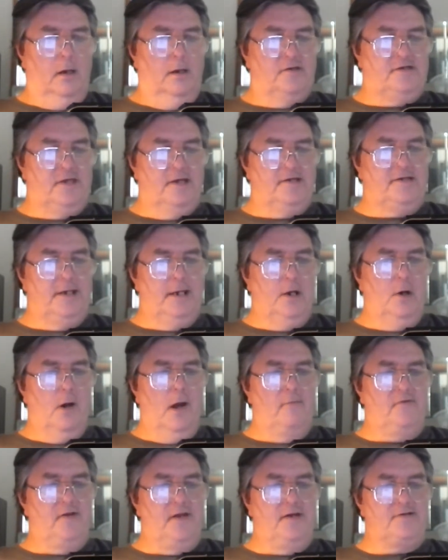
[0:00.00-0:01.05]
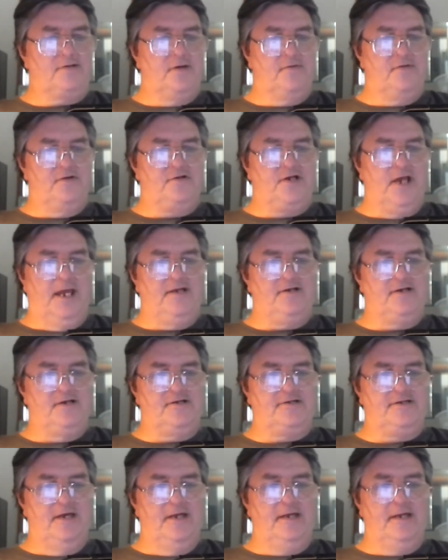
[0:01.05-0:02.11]
It says here, evidence of the changing
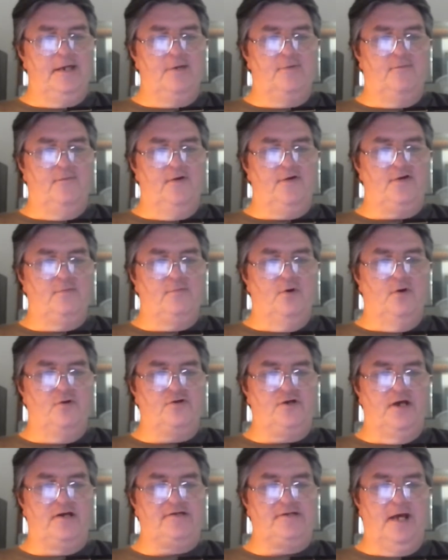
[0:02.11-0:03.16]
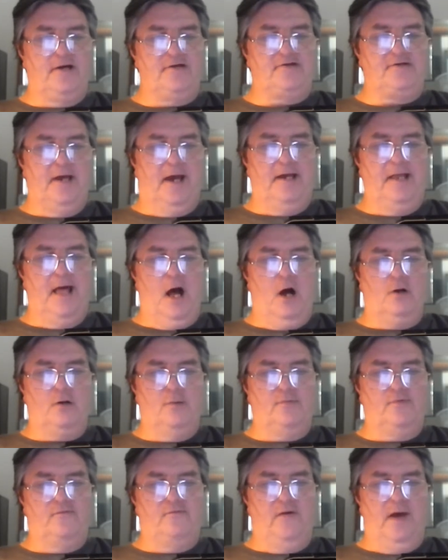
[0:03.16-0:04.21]
city is visible just outside
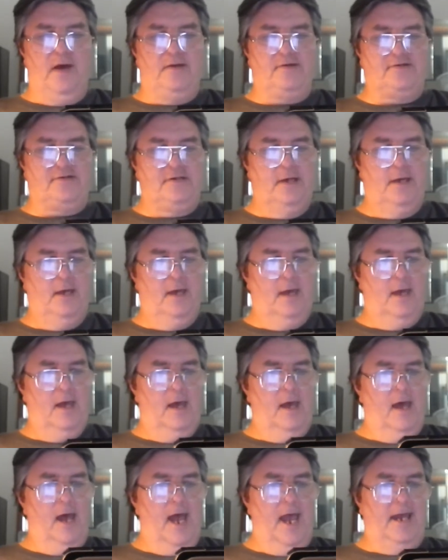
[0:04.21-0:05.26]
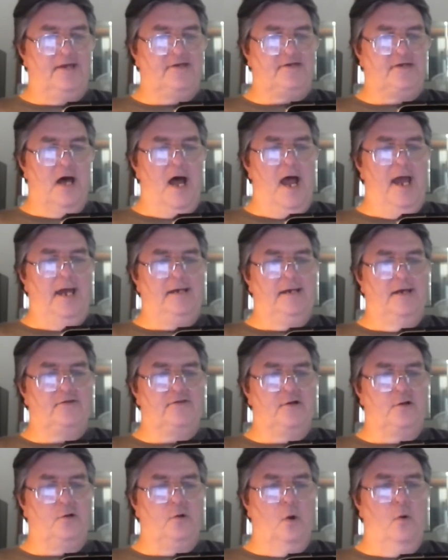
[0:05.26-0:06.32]
Halcyon's fence. A sign at
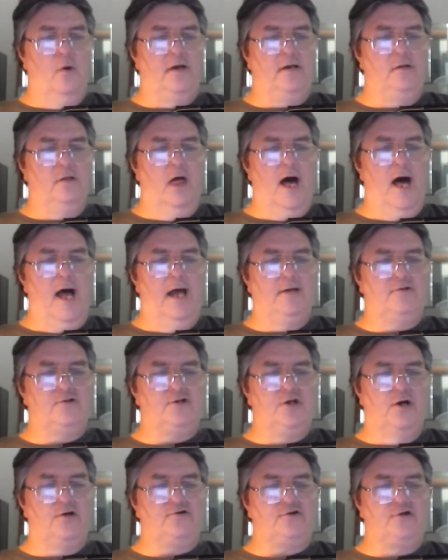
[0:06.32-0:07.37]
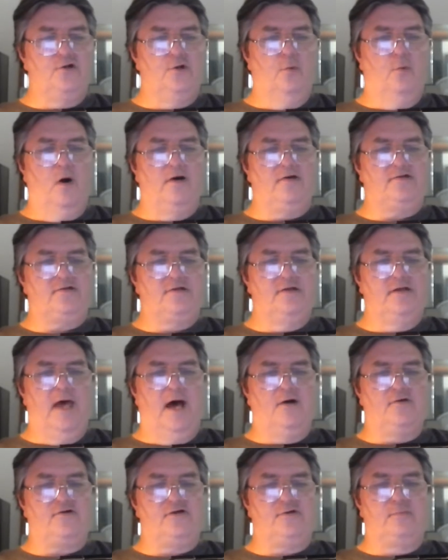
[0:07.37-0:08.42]
the growing lot just to the west
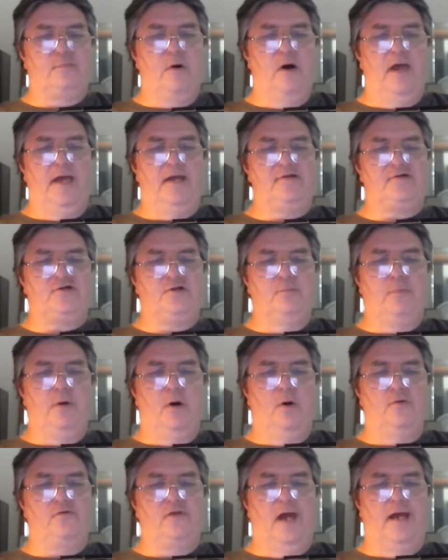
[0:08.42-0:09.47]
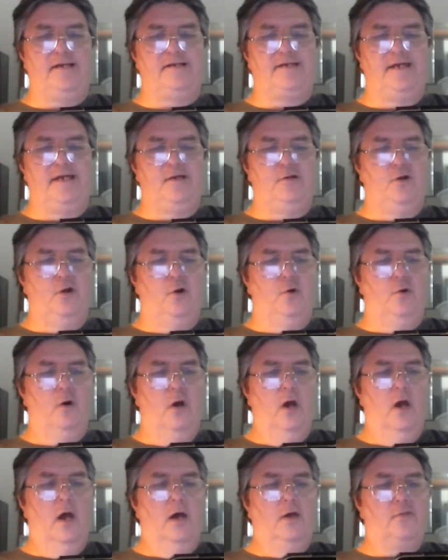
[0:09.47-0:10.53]
announces plans to build nineteen new
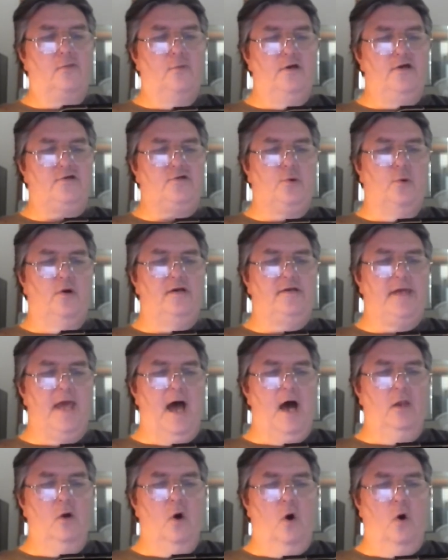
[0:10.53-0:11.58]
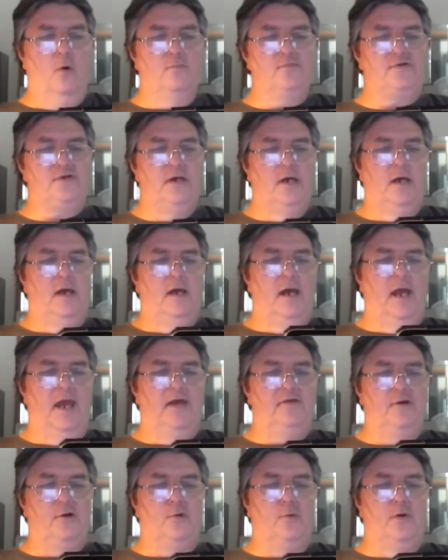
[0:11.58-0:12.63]
three-story townhomes
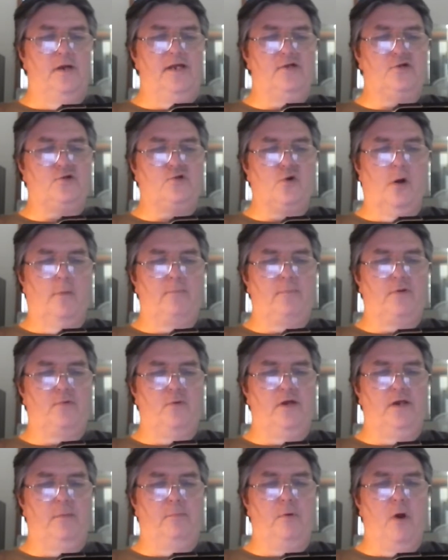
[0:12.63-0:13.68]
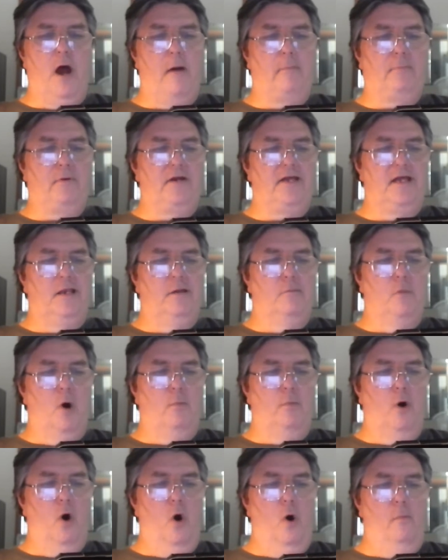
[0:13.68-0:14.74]
in the green strip between the property and the
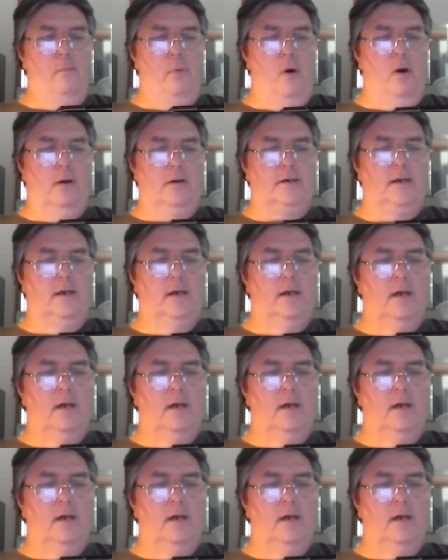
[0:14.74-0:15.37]
mobile home park.